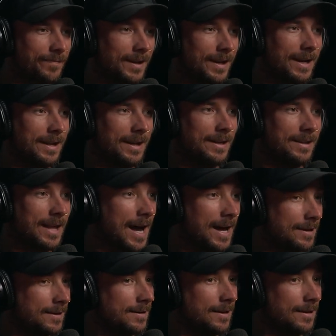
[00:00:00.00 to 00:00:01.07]
and
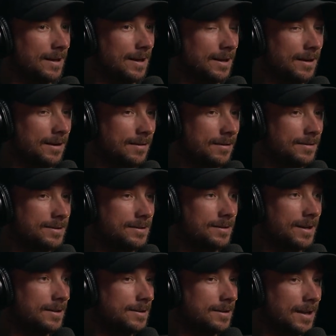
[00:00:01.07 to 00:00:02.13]
that
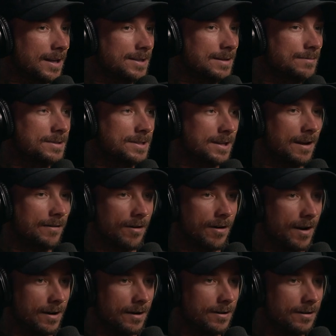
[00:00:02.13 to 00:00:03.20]
doesn't that seems to never
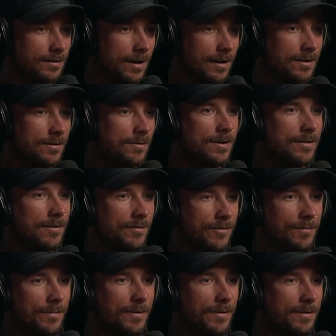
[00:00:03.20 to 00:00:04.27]
end. Like you hear it
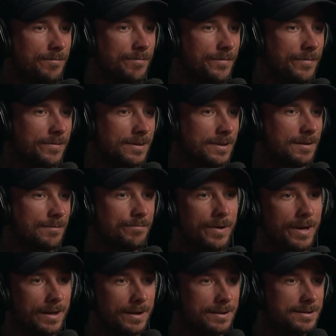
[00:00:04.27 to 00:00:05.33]
from the the
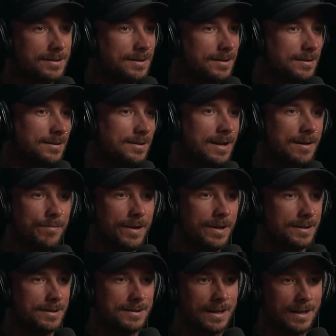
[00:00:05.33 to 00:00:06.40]
biggest
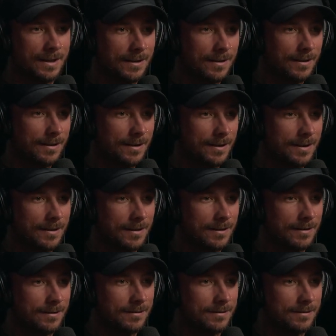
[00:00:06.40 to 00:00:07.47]
DPs in
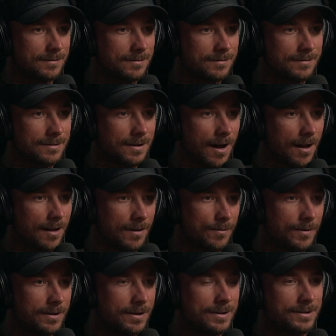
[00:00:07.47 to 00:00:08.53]
in
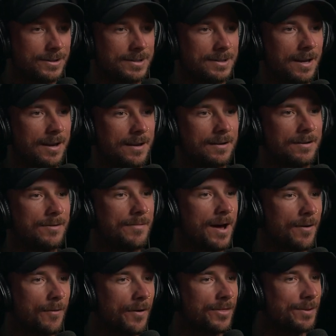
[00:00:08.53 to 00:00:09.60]
Hollywood is just like no
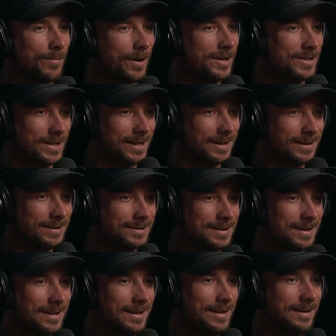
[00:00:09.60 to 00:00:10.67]
matter what the budget is,
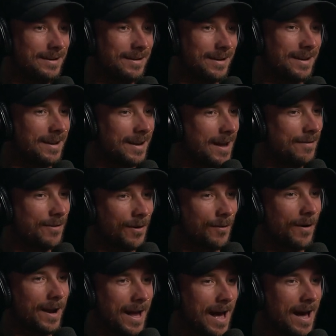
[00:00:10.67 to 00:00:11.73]
like you never
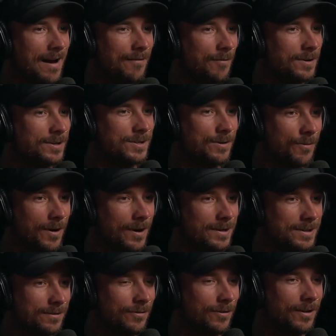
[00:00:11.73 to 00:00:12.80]
quite have what right. you
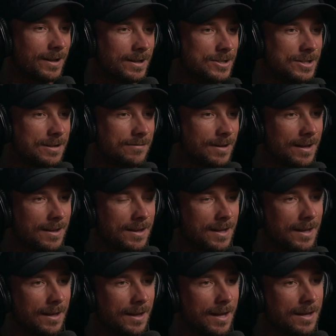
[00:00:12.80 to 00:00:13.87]
want to fully achieve that
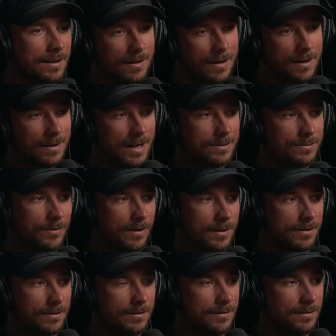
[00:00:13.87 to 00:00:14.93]
thing. And yeah. and that's what
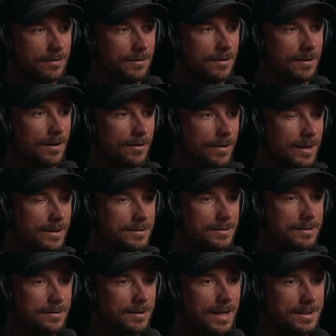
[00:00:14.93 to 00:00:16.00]
you know,
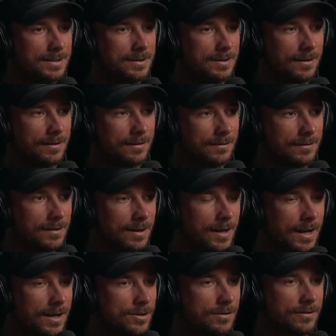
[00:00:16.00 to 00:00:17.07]
that's that's the the
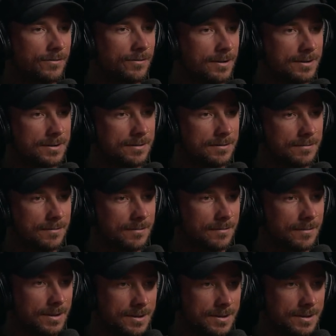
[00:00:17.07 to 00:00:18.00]
nature of this this